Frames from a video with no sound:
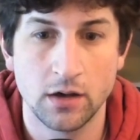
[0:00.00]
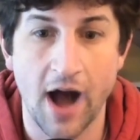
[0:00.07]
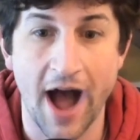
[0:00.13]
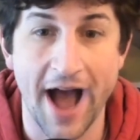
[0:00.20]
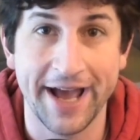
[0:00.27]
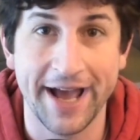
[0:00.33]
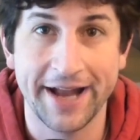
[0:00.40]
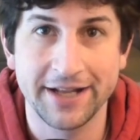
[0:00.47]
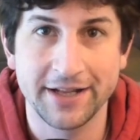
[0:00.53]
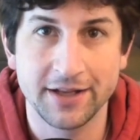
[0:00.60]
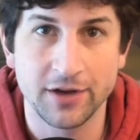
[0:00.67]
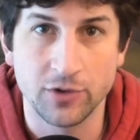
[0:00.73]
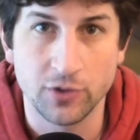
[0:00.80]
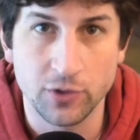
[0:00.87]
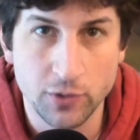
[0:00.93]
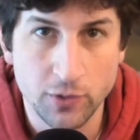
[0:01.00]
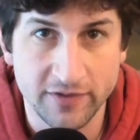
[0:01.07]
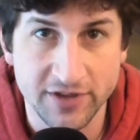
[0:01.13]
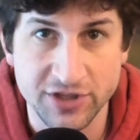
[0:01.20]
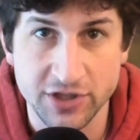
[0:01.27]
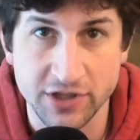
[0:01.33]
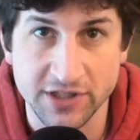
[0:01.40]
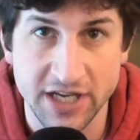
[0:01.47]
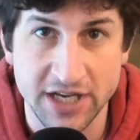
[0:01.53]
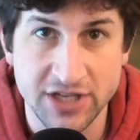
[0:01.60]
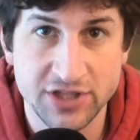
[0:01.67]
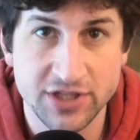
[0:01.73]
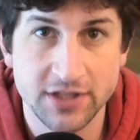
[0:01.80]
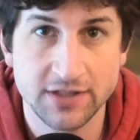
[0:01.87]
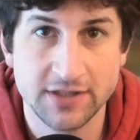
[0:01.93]
I added in a new
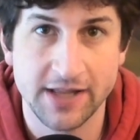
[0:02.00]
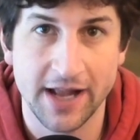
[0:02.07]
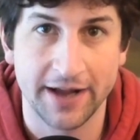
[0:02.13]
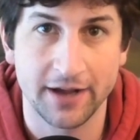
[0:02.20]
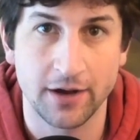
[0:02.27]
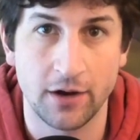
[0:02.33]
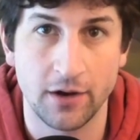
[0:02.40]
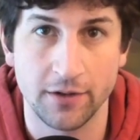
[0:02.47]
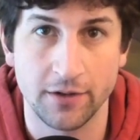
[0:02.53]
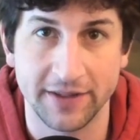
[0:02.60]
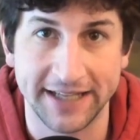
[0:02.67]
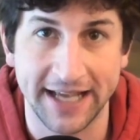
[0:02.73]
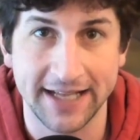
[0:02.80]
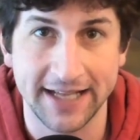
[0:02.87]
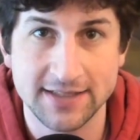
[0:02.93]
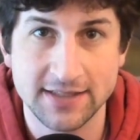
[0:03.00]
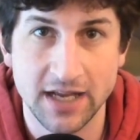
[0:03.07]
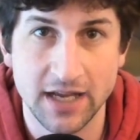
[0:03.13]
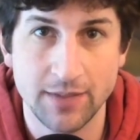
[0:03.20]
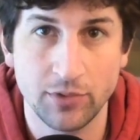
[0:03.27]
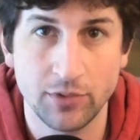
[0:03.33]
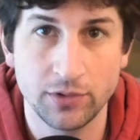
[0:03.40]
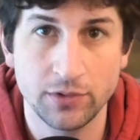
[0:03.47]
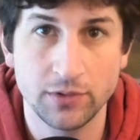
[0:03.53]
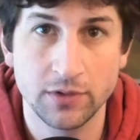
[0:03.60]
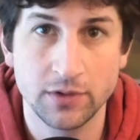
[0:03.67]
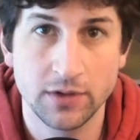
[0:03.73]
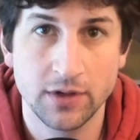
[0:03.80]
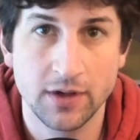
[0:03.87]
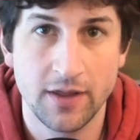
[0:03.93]
visualization that I call the gains table
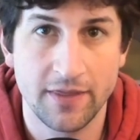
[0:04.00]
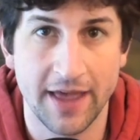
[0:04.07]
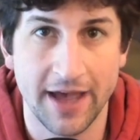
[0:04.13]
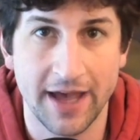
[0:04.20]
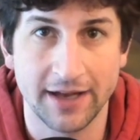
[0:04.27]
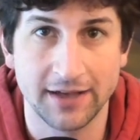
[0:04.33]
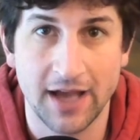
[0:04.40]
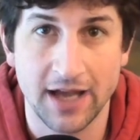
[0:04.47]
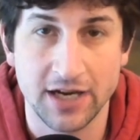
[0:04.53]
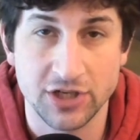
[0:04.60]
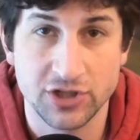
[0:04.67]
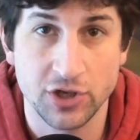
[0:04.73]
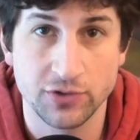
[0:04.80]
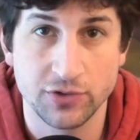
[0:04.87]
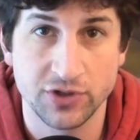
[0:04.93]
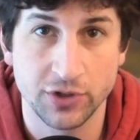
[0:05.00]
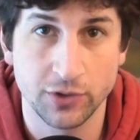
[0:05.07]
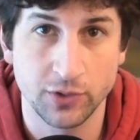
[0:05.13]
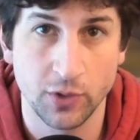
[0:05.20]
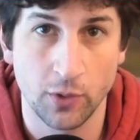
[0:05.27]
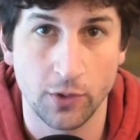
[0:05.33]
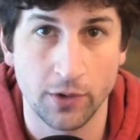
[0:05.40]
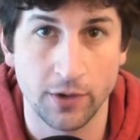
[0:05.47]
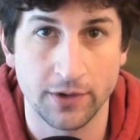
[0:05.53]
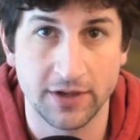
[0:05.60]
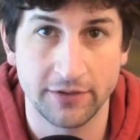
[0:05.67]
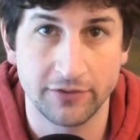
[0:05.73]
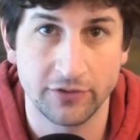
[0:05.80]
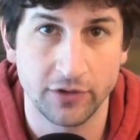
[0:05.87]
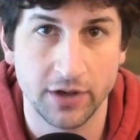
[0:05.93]
that kind of shows you your
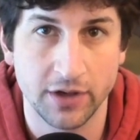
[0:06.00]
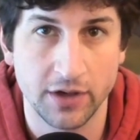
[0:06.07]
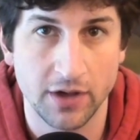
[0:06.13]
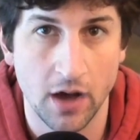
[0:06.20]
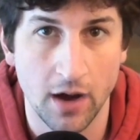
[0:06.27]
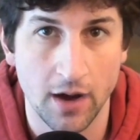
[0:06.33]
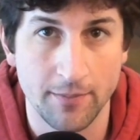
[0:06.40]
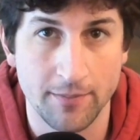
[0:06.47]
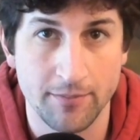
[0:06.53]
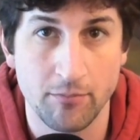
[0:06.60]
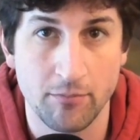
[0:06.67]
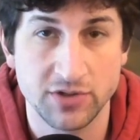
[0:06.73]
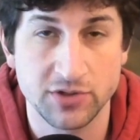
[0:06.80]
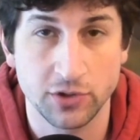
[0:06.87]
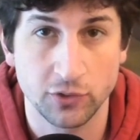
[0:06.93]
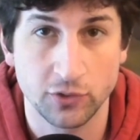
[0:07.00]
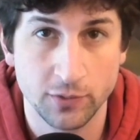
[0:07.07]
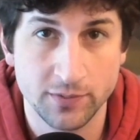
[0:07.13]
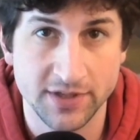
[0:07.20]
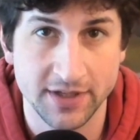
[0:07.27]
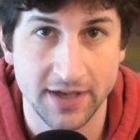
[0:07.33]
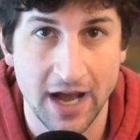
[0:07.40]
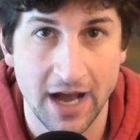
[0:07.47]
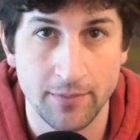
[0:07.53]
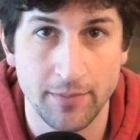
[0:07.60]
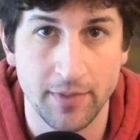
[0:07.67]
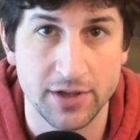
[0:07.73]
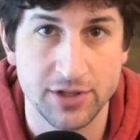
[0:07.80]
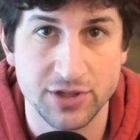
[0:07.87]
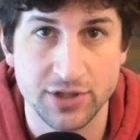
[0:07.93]
different muscle groups and how
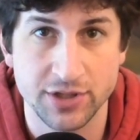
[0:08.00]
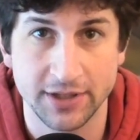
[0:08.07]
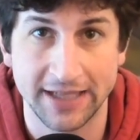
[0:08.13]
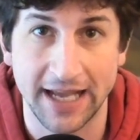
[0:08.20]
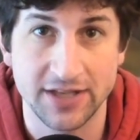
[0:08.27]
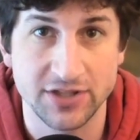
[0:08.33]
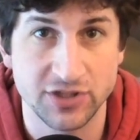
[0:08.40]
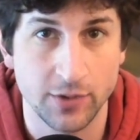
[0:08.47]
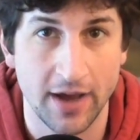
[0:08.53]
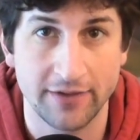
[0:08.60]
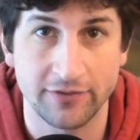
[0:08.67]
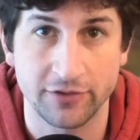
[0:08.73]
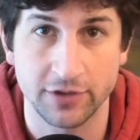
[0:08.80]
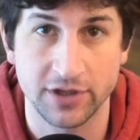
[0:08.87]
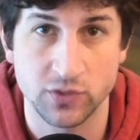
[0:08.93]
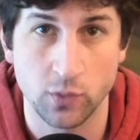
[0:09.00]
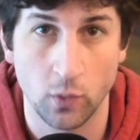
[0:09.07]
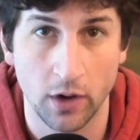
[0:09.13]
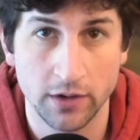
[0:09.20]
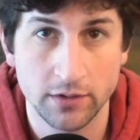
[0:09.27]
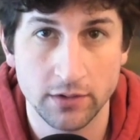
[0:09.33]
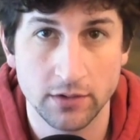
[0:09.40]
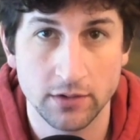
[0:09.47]
much gains you have for each one.